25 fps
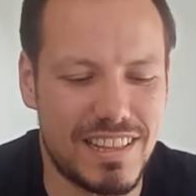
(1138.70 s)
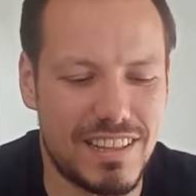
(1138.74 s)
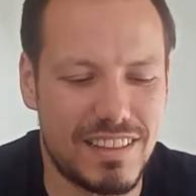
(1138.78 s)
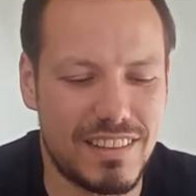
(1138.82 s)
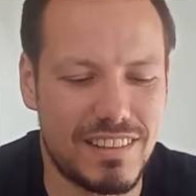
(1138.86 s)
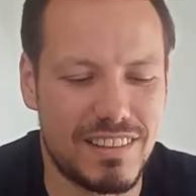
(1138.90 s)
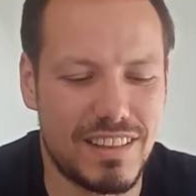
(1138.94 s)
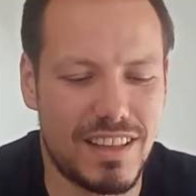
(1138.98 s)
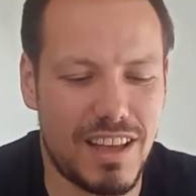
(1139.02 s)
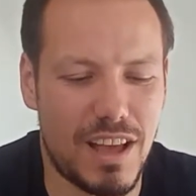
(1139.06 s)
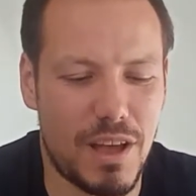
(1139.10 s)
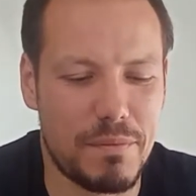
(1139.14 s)

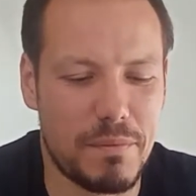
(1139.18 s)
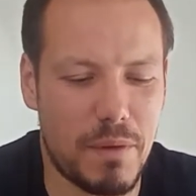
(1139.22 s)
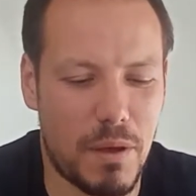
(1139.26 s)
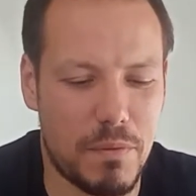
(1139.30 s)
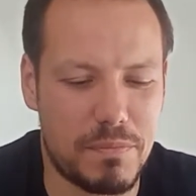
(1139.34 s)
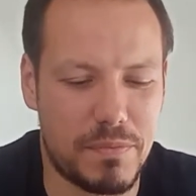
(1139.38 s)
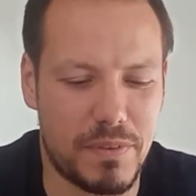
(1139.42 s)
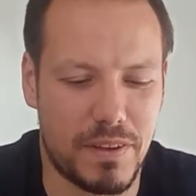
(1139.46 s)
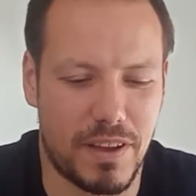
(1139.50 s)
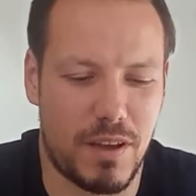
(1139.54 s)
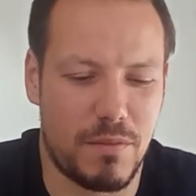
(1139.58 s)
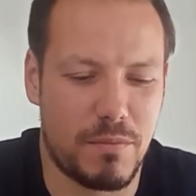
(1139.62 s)
I
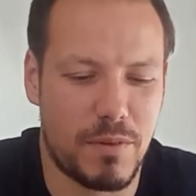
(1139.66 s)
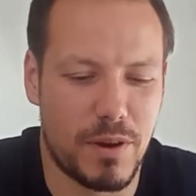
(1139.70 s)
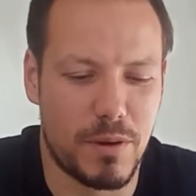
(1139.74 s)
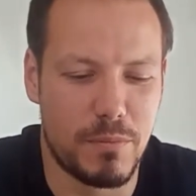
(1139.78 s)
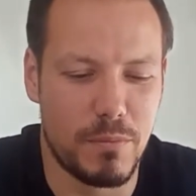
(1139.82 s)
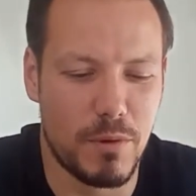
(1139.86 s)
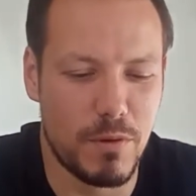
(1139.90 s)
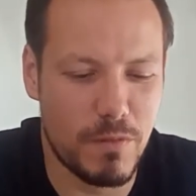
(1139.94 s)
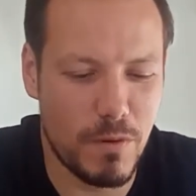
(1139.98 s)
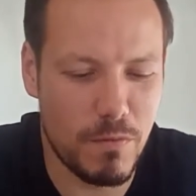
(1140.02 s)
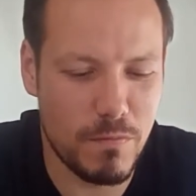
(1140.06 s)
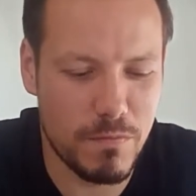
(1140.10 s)
think I'm going to
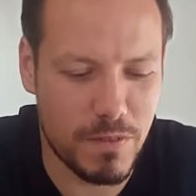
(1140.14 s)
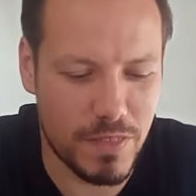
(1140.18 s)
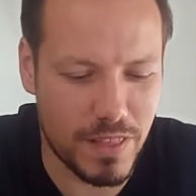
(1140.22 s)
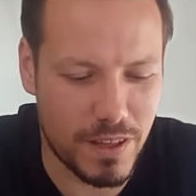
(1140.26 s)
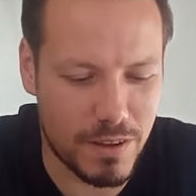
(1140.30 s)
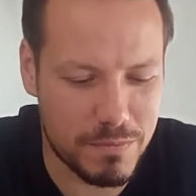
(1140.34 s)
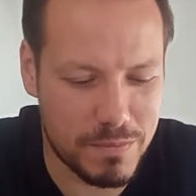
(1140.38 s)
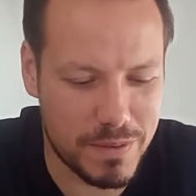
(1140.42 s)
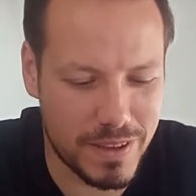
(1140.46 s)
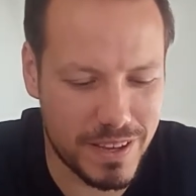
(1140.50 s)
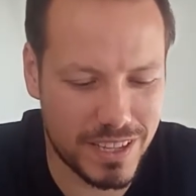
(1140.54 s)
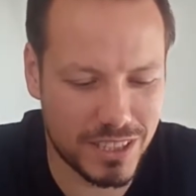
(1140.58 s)
move on for
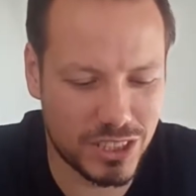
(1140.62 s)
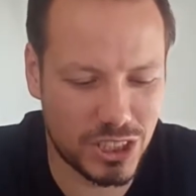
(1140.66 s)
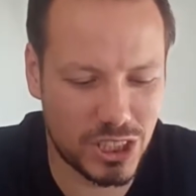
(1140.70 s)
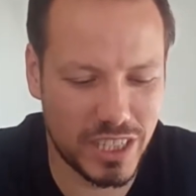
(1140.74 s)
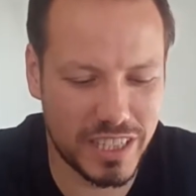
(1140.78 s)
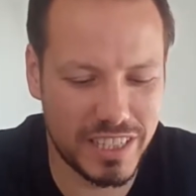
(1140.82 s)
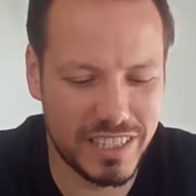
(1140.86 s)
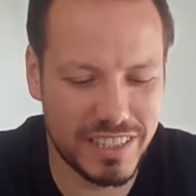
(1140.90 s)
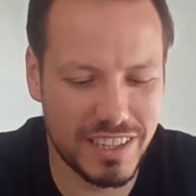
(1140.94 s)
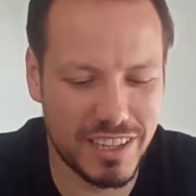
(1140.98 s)
that bit, actually.